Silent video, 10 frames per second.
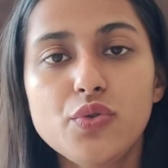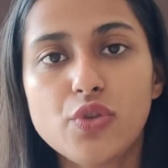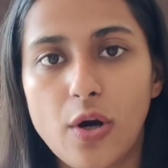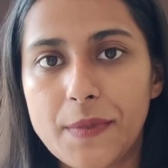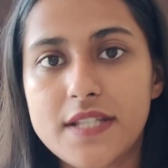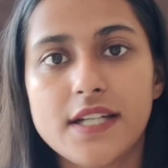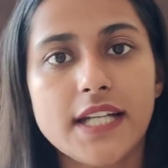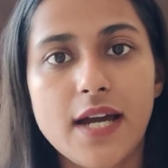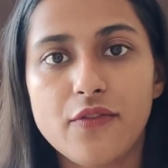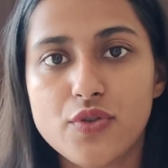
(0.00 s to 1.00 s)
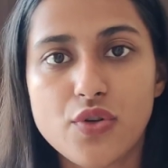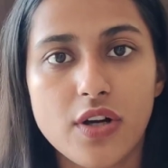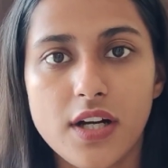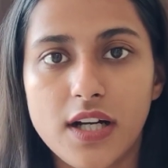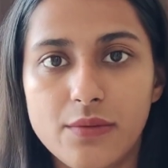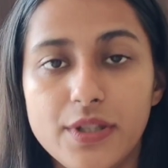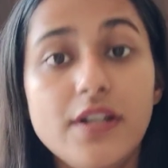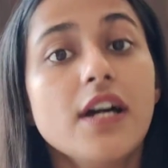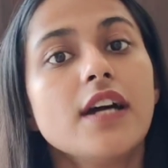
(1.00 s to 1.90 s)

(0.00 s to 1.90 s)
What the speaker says: 2 topics that I was gonna cover